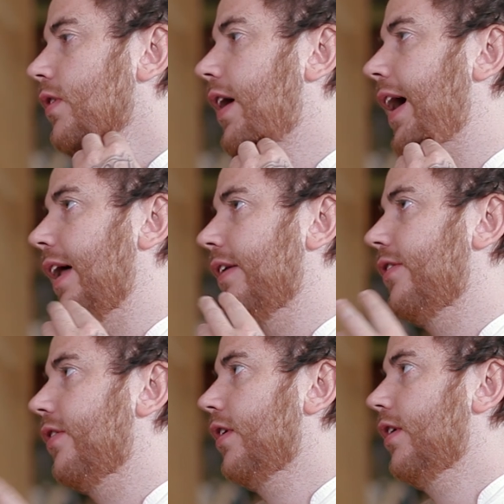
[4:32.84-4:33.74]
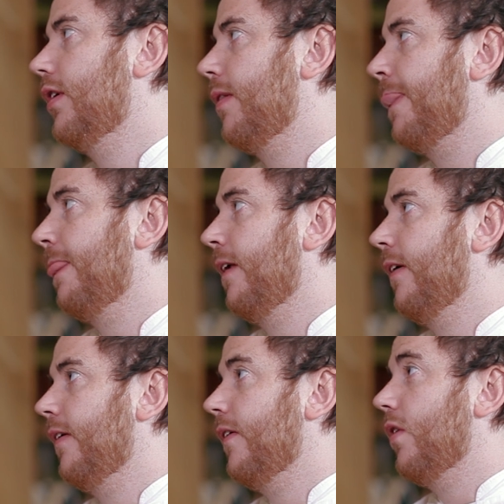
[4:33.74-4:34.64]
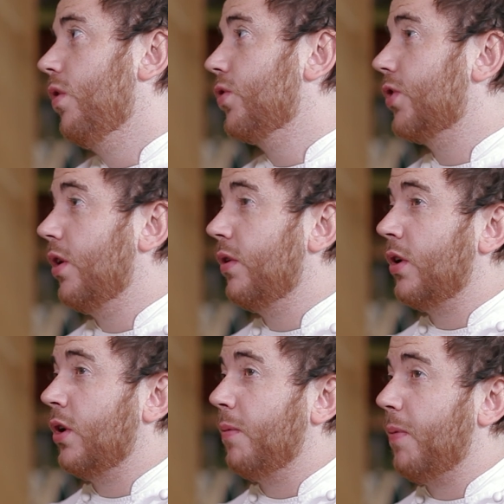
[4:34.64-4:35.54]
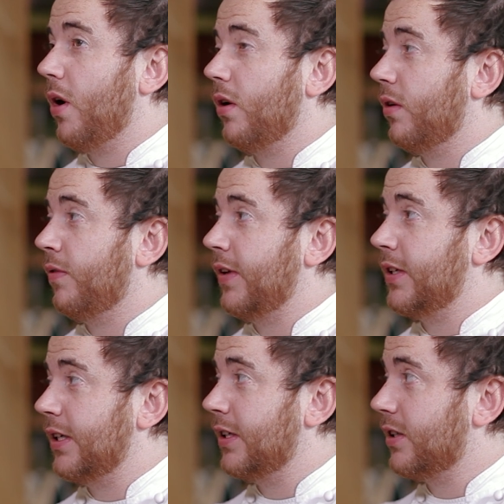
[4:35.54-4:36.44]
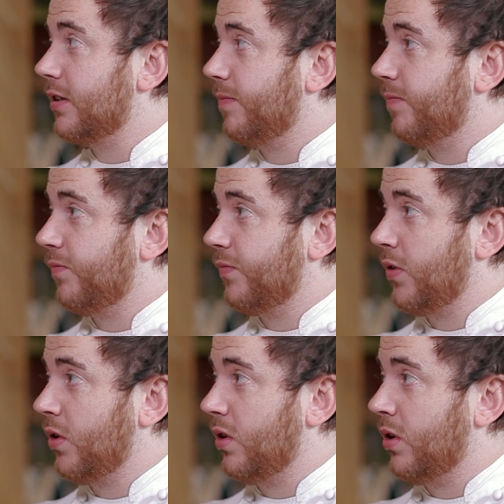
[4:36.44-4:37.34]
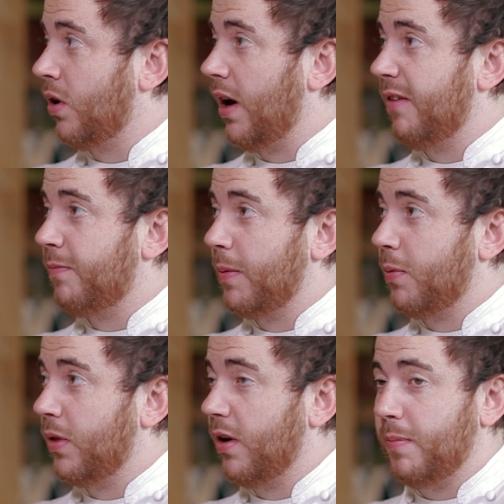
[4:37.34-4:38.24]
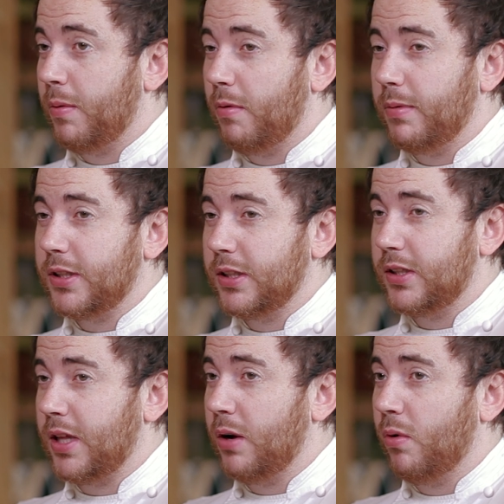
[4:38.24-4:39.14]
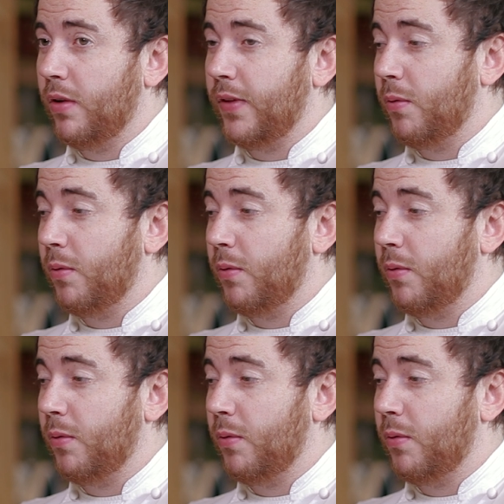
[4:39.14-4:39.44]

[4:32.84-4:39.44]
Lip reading: and also, you know, part of this is, you know, I have people that have been with me since day one. They